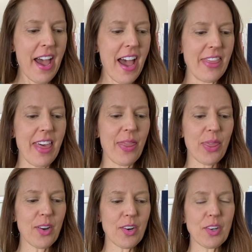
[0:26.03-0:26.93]
And then
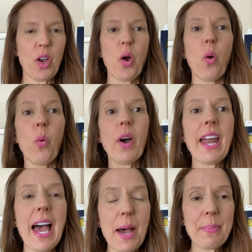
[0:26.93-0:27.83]
third, what
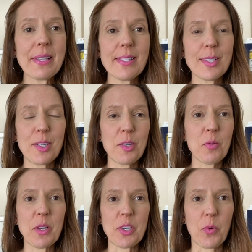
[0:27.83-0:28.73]
happens to you
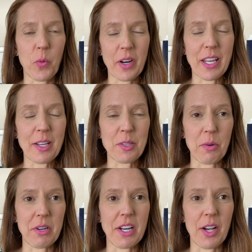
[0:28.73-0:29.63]
when you're working
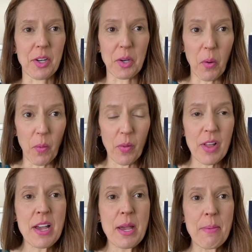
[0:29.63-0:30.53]
toward a goal?
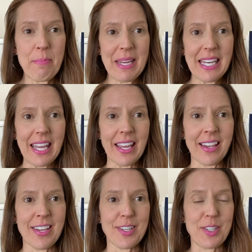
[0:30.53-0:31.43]

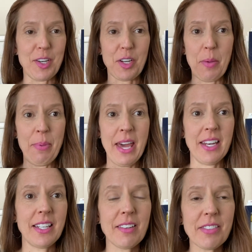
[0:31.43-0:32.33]
Meaning, does your
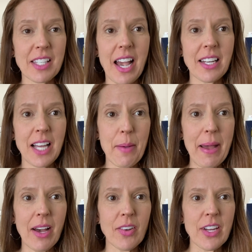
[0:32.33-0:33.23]
competitive side come
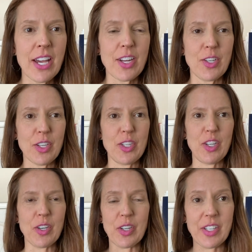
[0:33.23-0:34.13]
out? Does
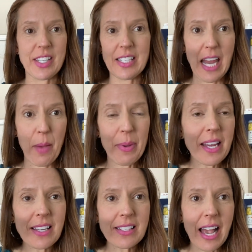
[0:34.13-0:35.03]
your
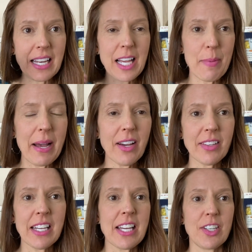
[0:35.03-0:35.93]
snapping side come
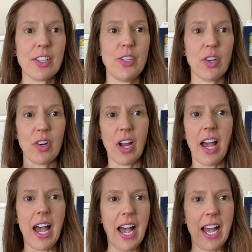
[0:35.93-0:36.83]
out? Does your
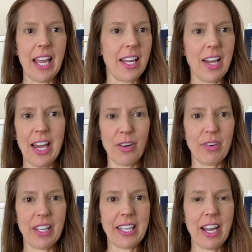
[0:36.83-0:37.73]
I don't
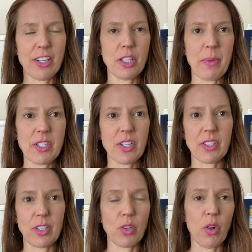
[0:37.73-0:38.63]
really care so much because
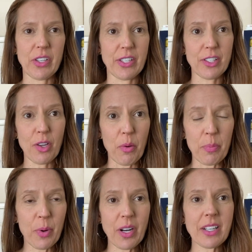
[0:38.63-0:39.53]
this goal isn't so
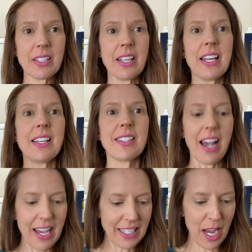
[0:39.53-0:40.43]
important
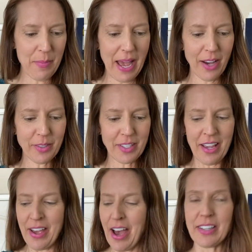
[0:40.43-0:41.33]
side come out?
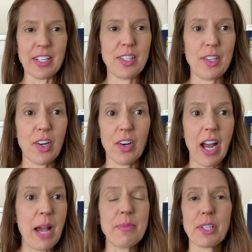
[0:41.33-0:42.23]
Does your
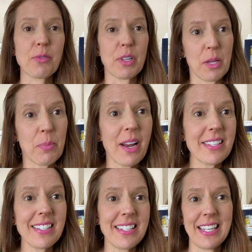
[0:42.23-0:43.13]
I'm just really
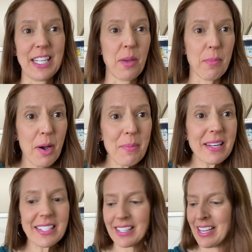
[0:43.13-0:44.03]
present and in the
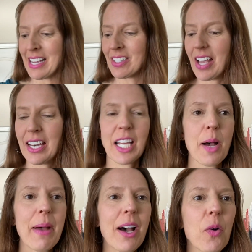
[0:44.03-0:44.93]
moment side
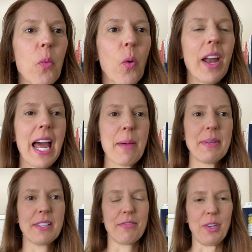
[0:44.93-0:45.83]
come out? What
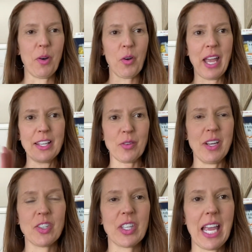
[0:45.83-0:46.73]
happens for you? Okay, so
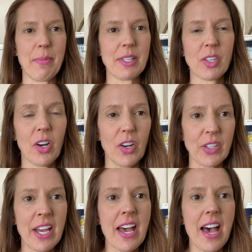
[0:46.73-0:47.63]
here's the game. It's
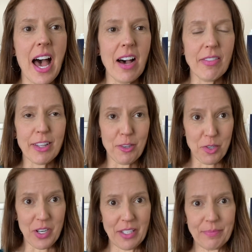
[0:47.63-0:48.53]
called
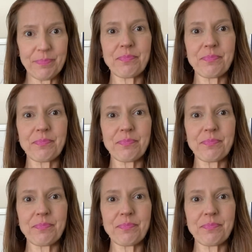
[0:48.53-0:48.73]
evolution.